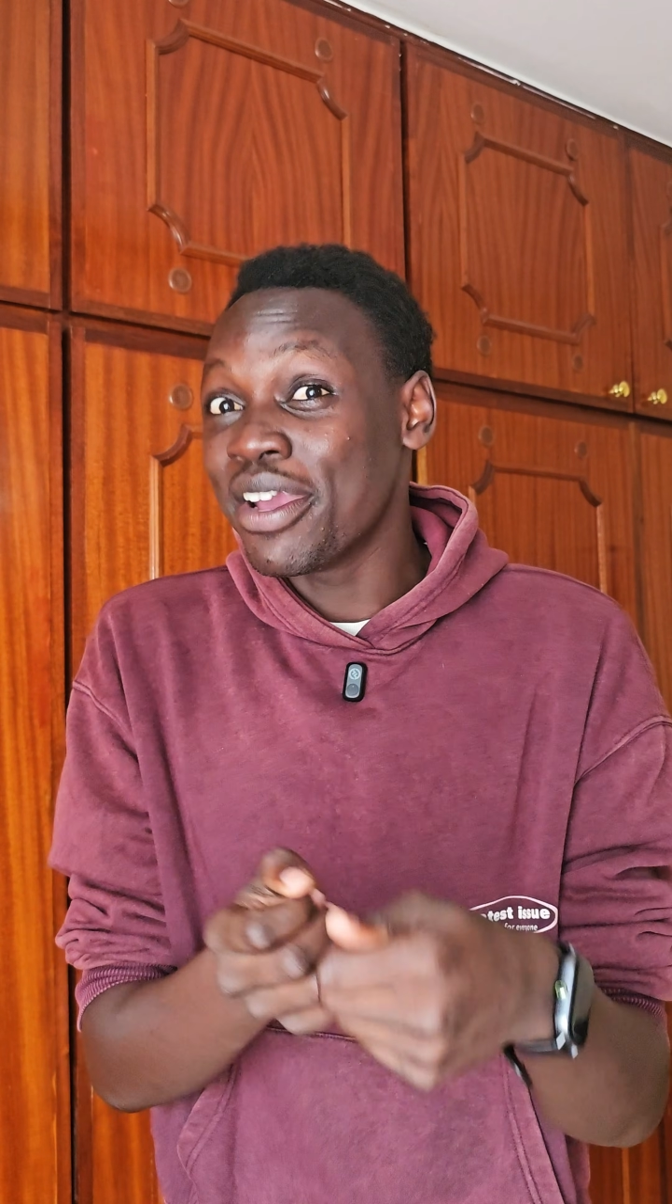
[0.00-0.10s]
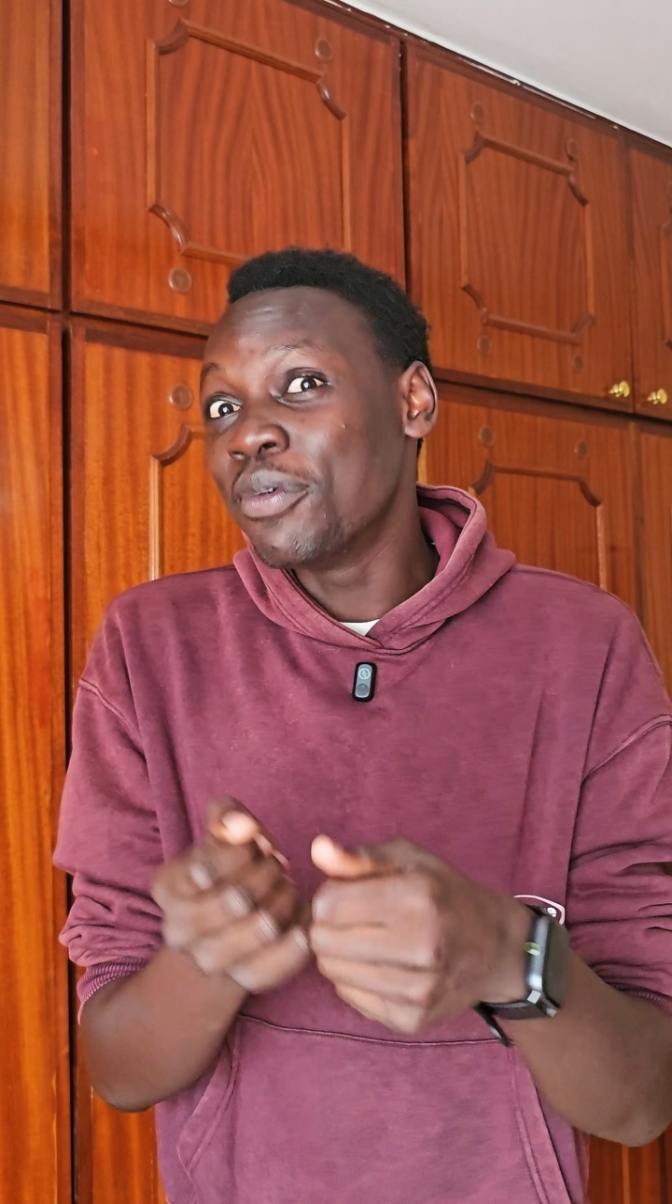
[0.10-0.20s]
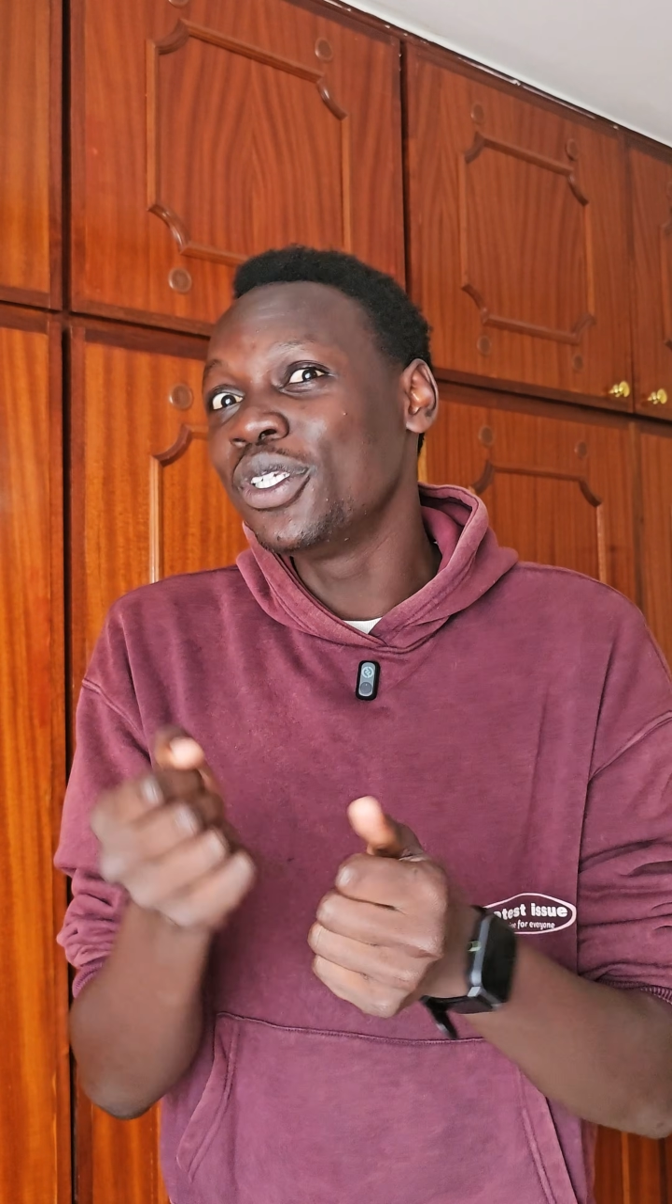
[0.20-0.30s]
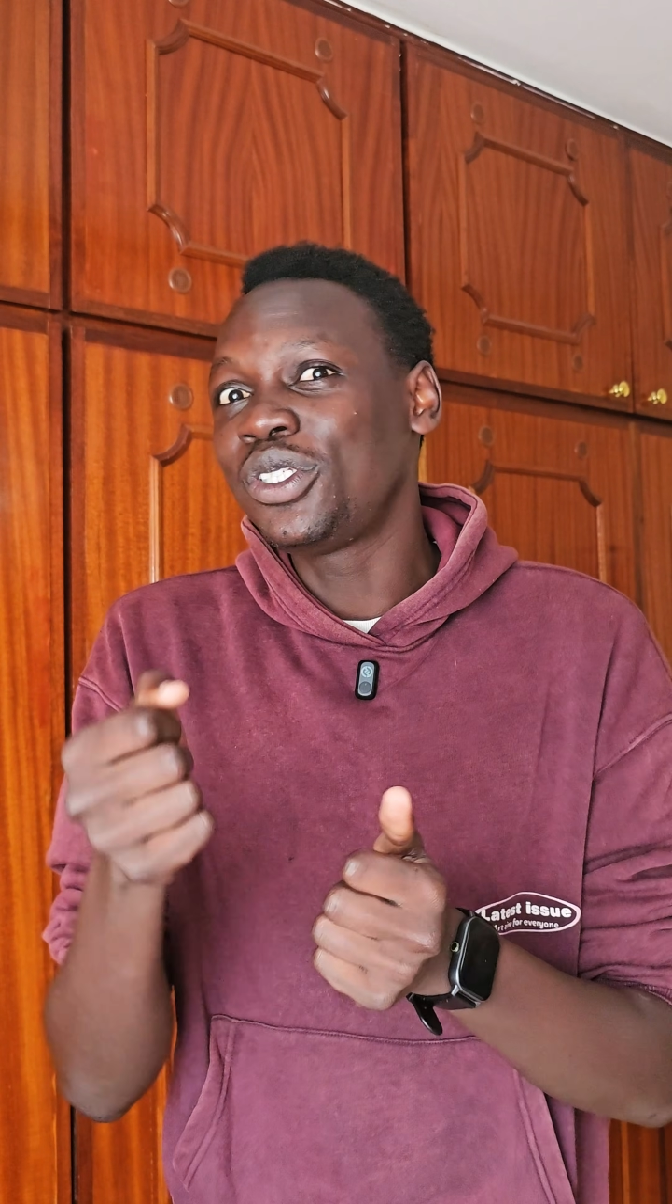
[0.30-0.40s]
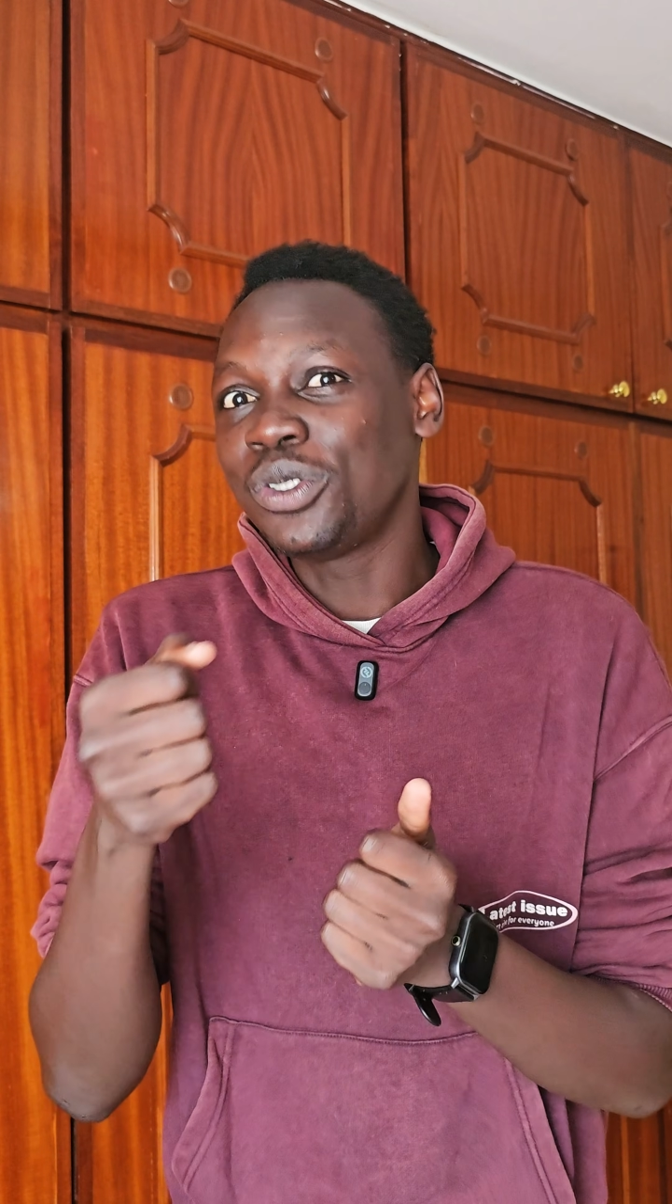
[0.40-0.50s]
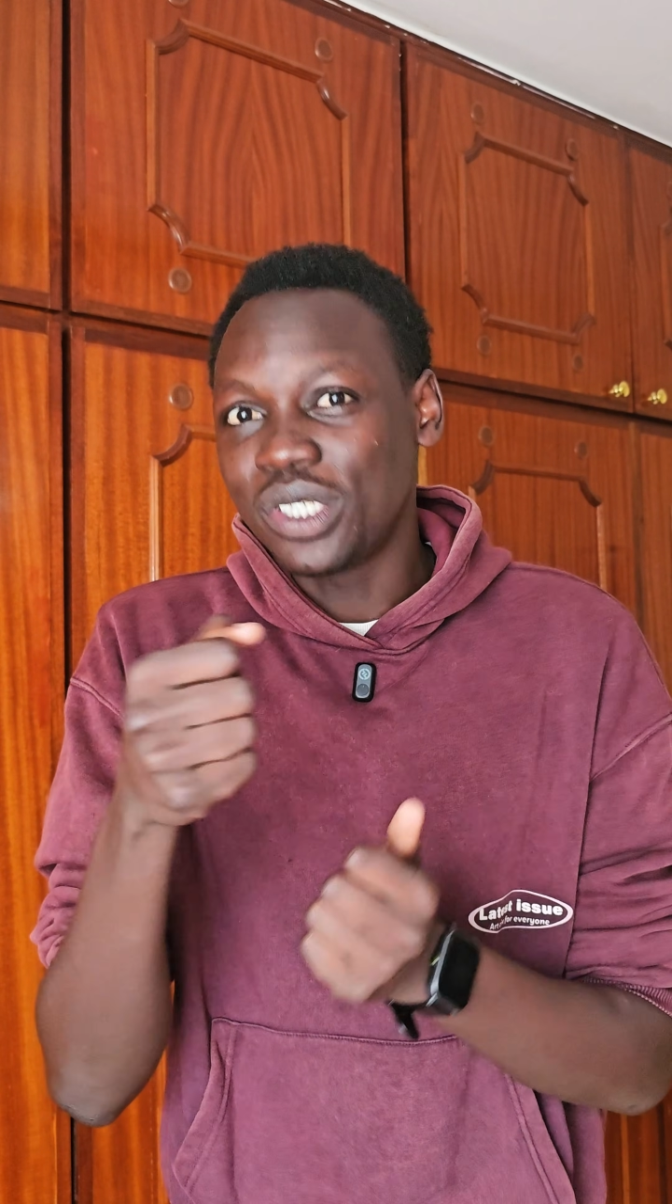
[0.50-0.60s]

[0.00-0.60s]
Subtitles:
able to